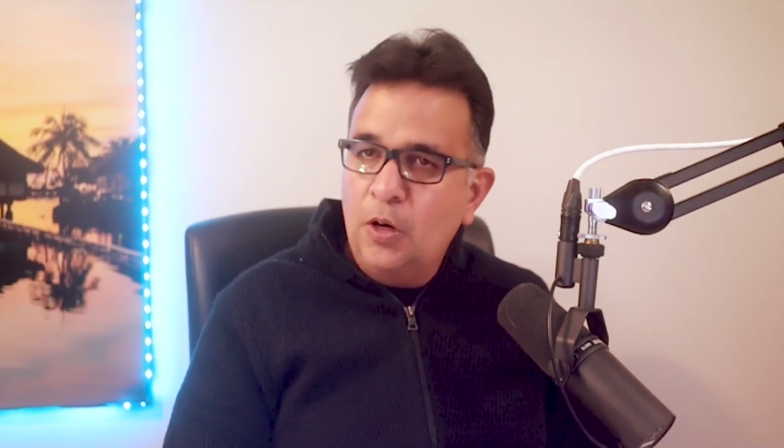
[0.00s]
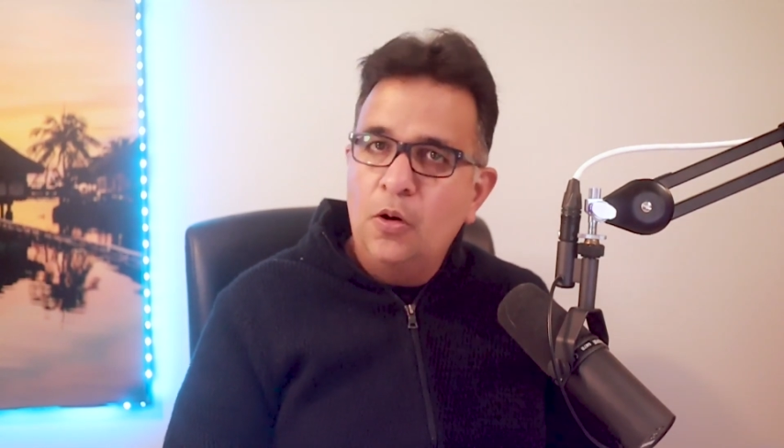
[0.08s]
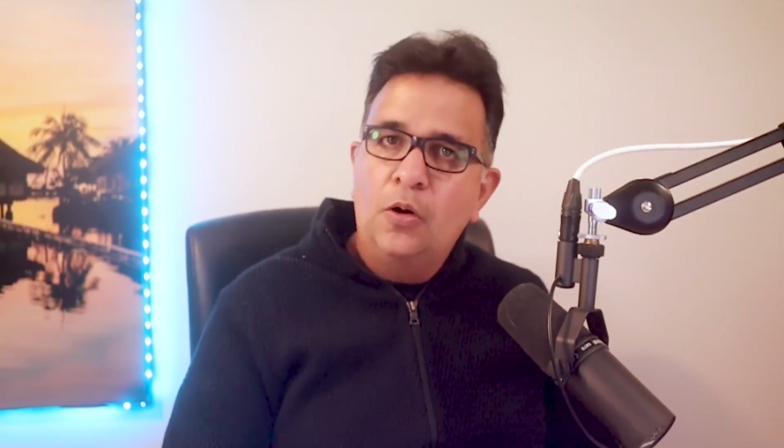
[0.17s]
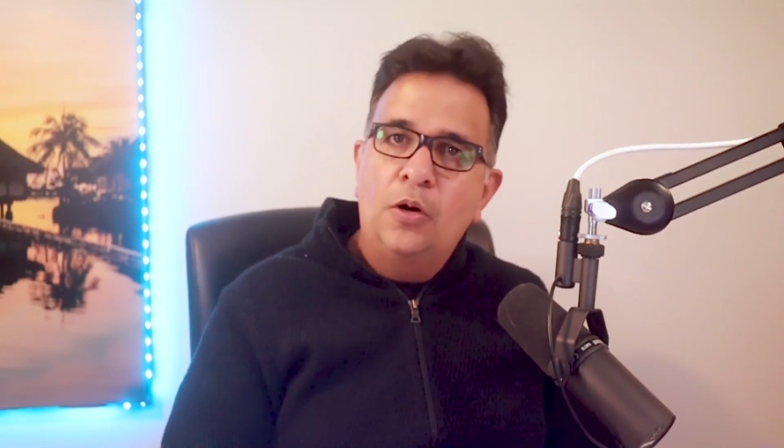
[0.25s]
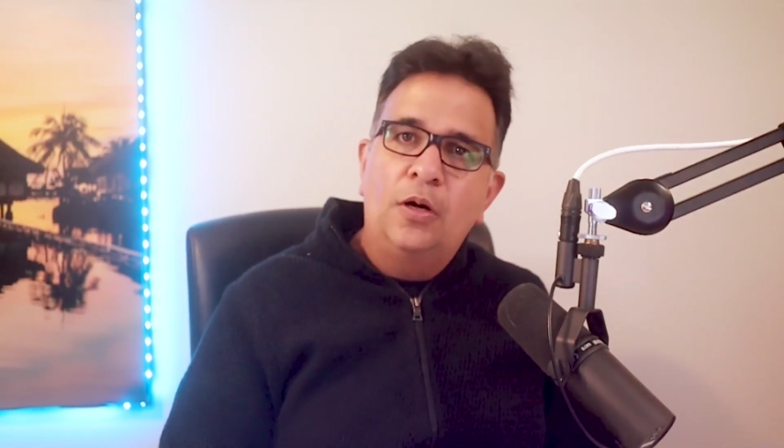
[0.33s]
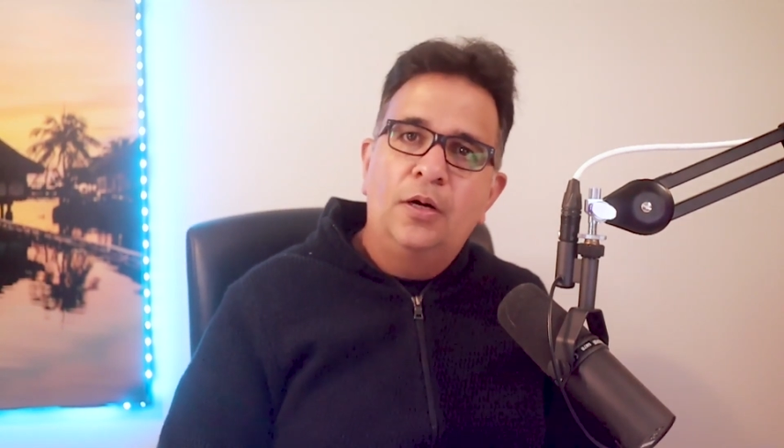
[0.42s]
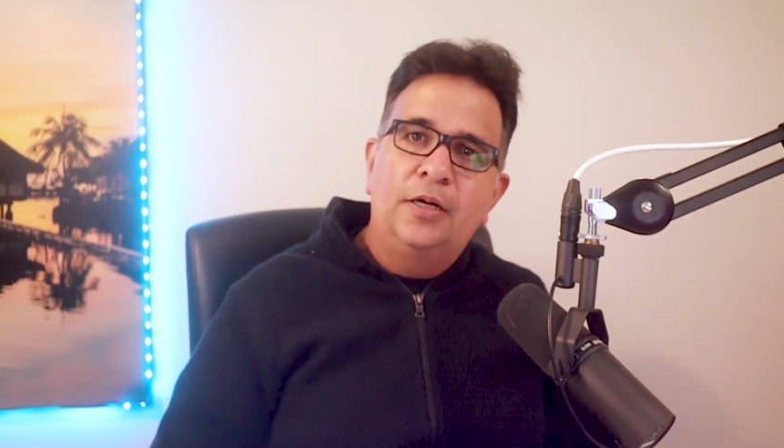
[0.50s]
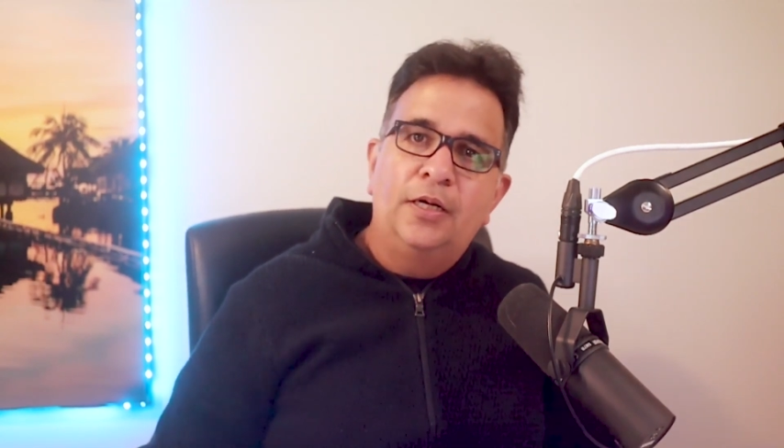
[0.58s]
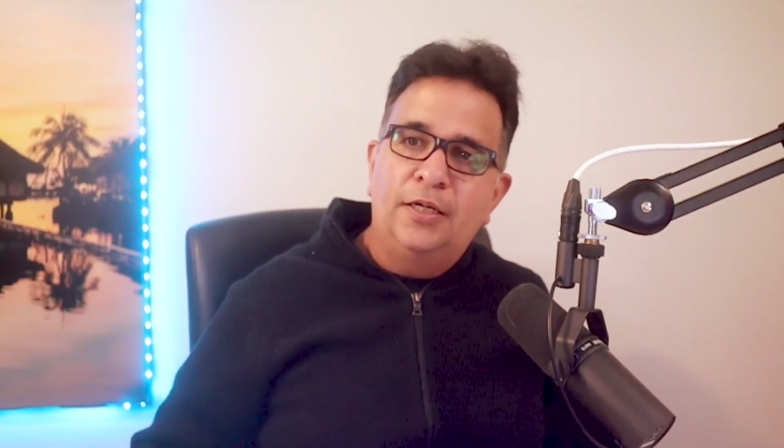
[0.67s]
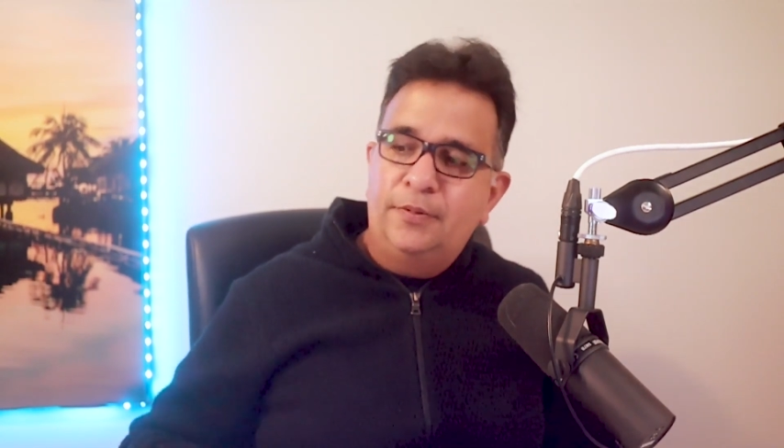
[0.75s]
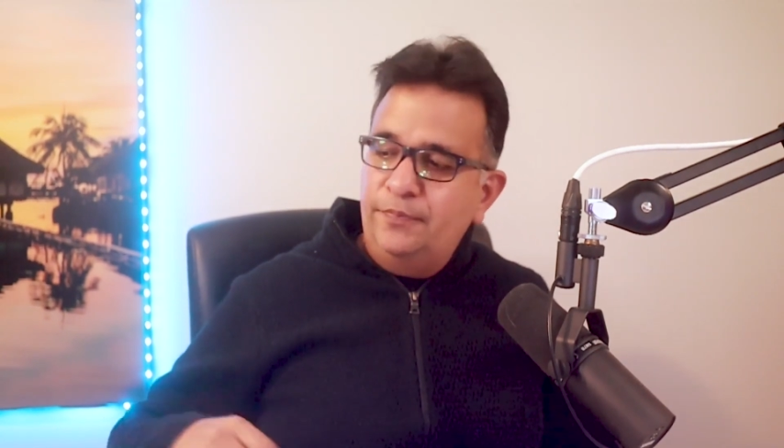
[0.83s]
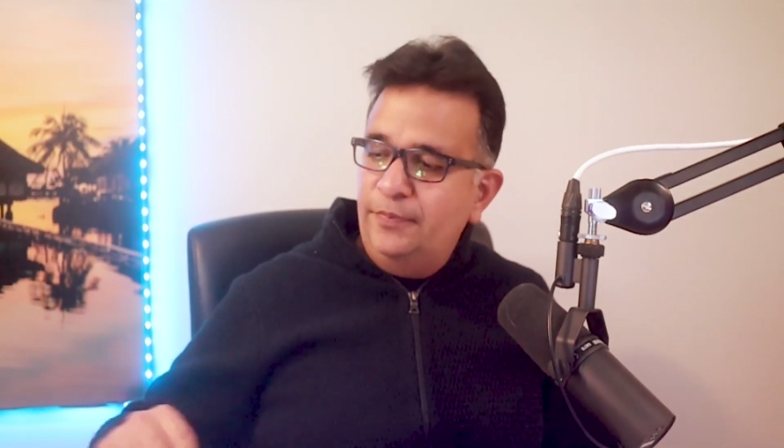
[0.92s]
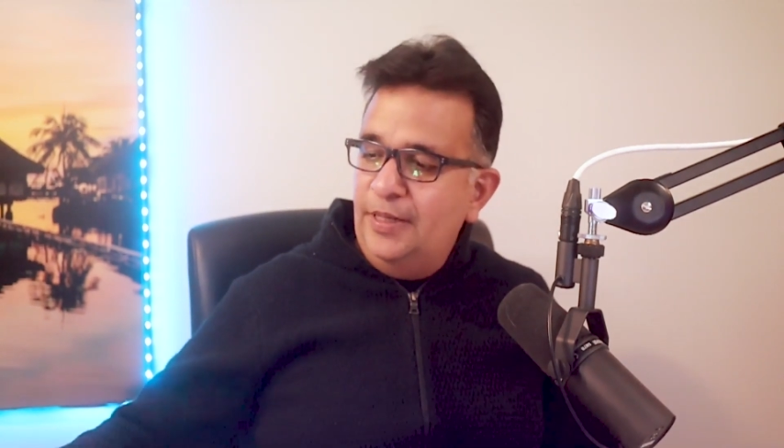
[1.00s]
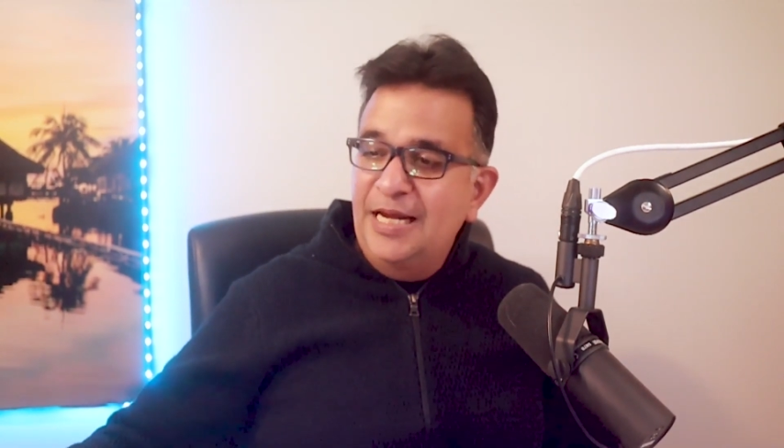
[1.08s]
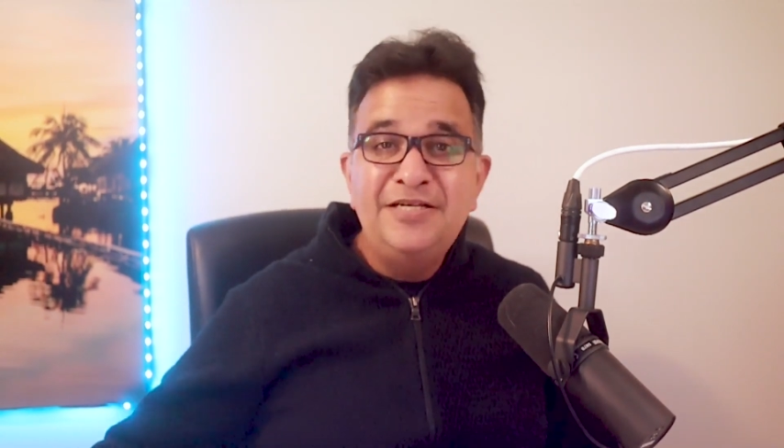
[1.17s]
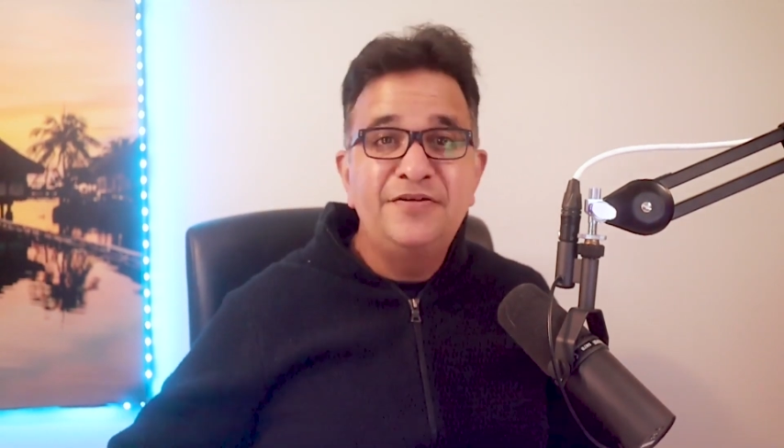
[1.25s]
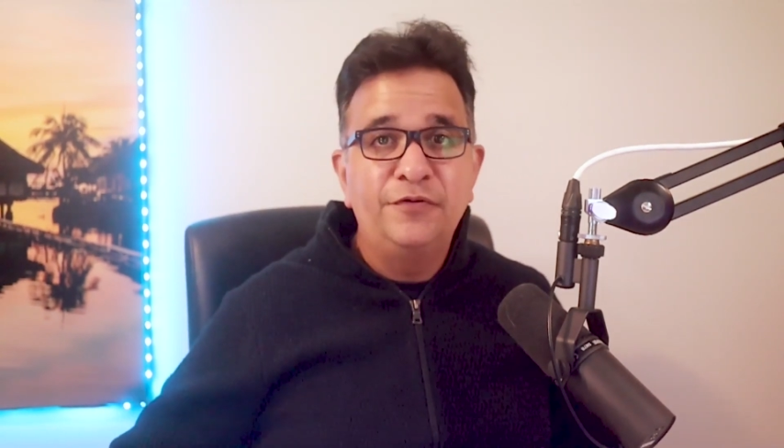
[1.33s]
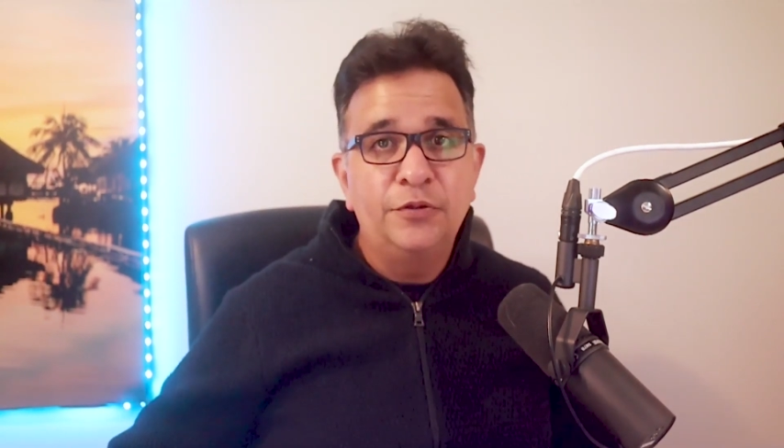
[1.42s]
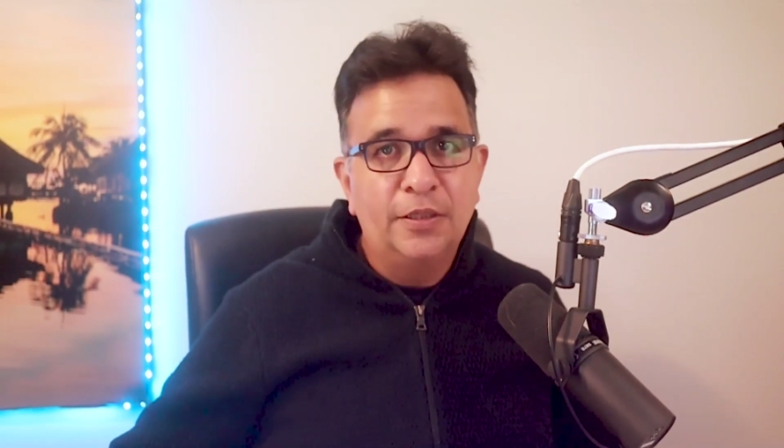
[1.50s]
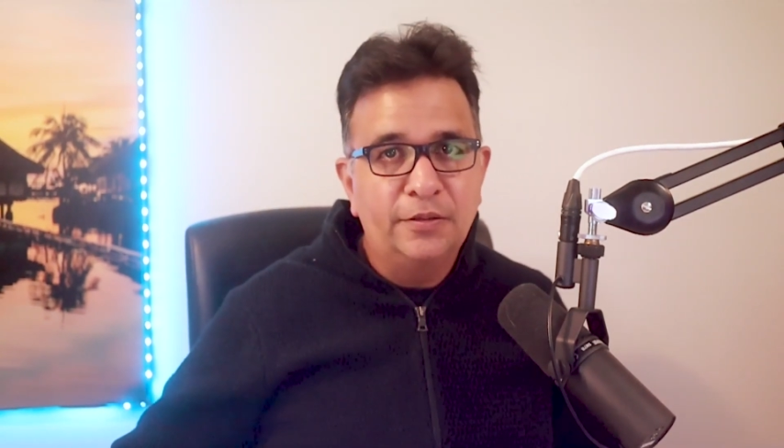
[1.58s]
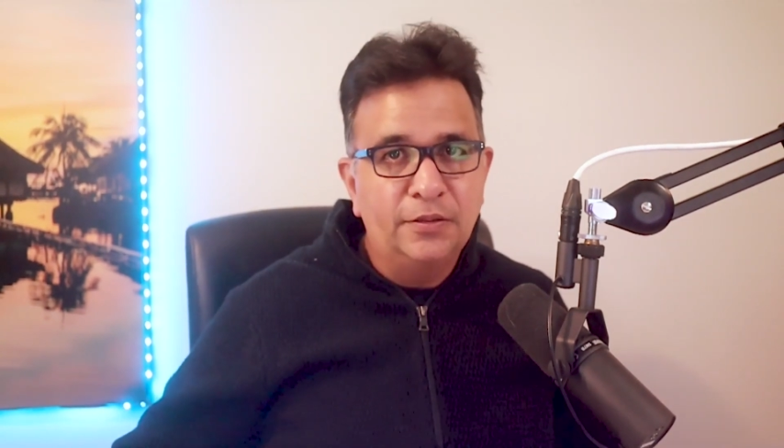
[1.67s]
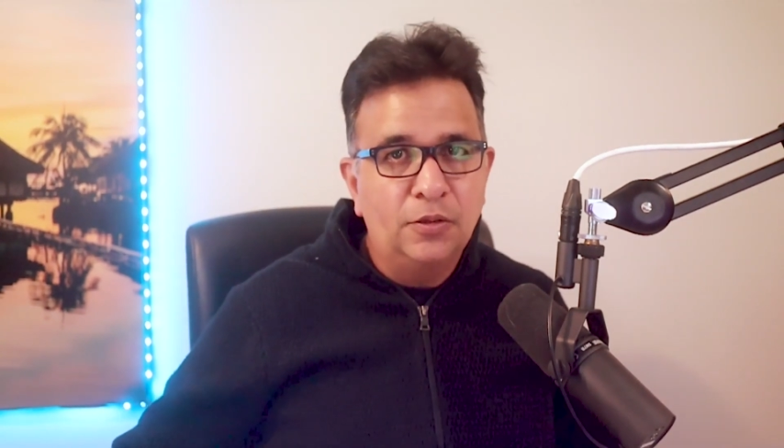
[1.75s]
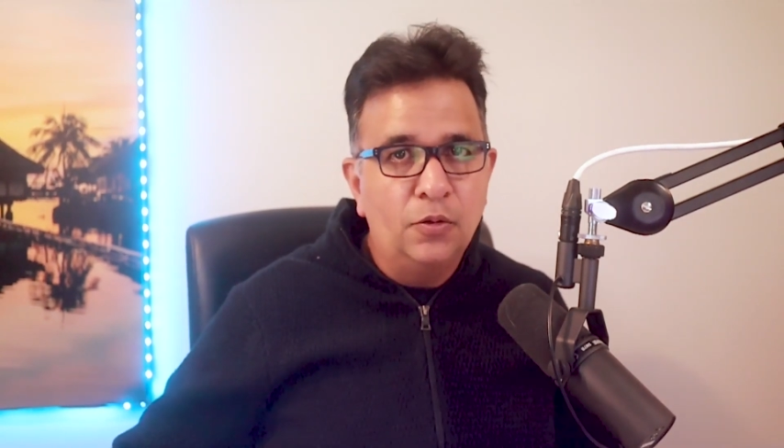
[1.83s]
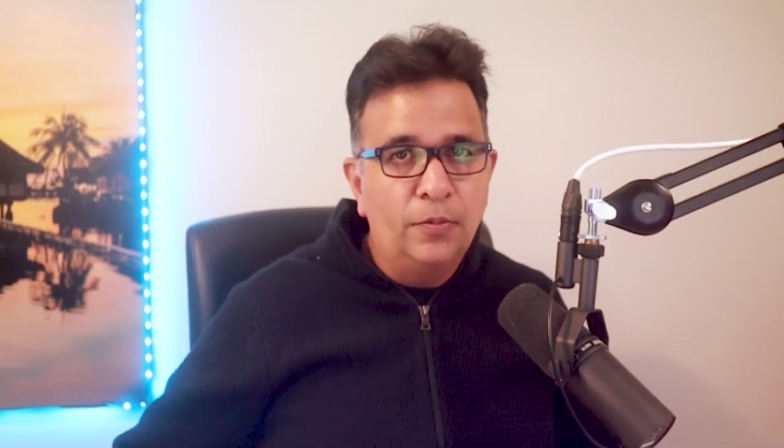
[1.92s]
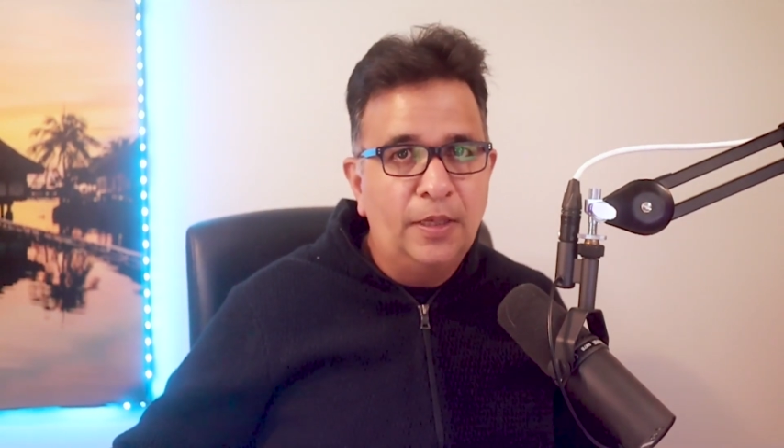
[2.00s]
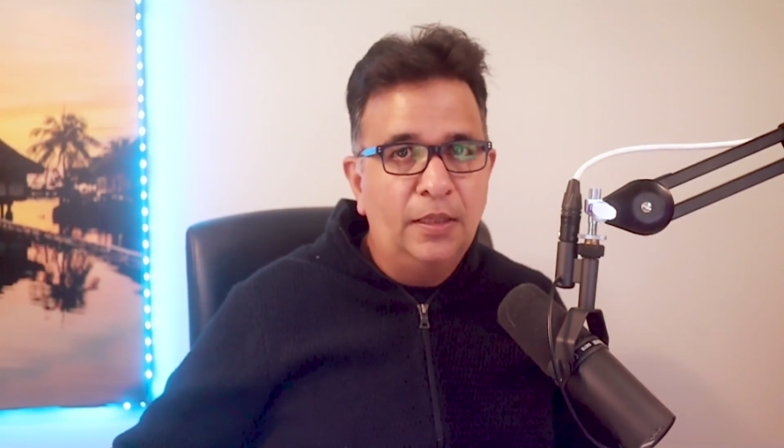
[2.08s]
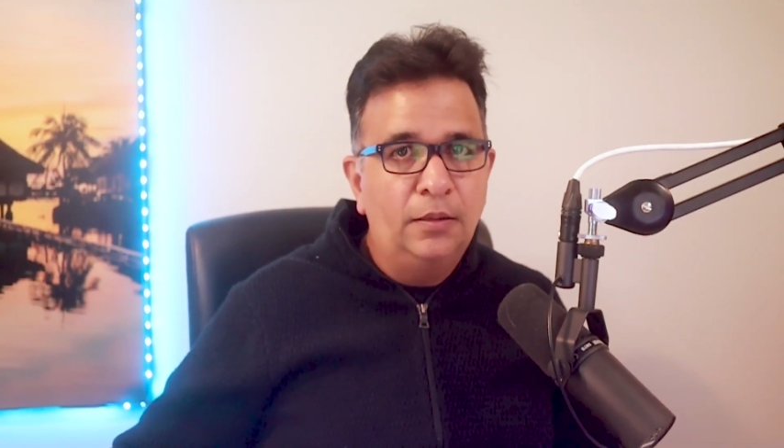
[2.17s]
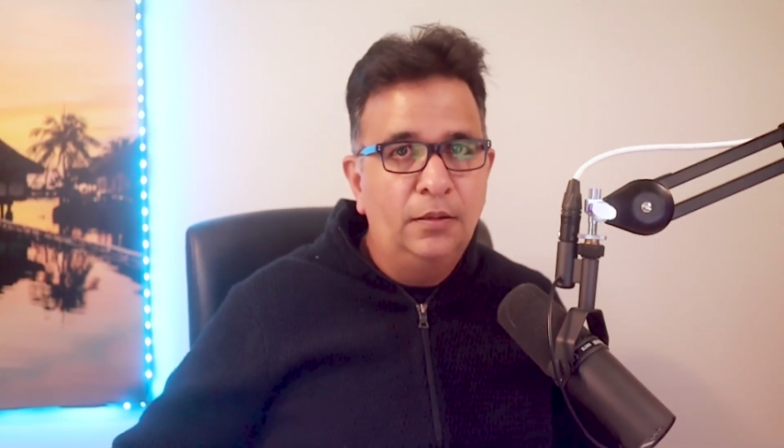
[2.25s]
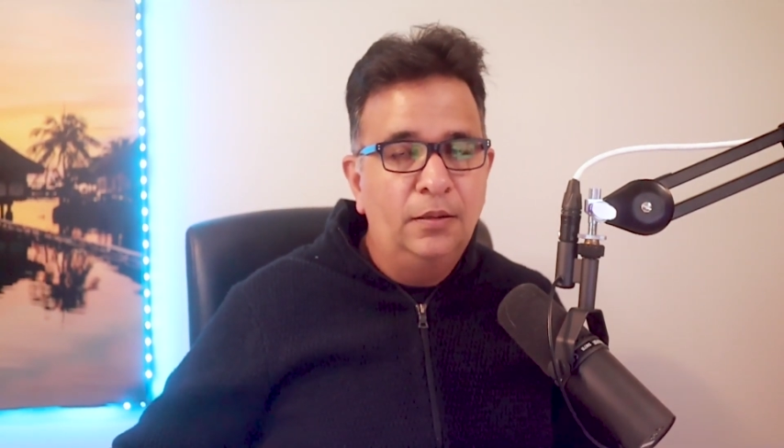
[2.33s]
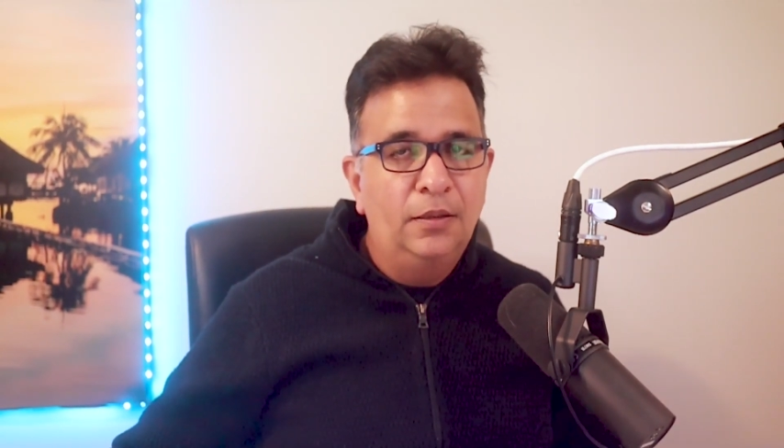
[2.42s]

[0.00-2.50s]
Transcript: Or interview doesn't go well.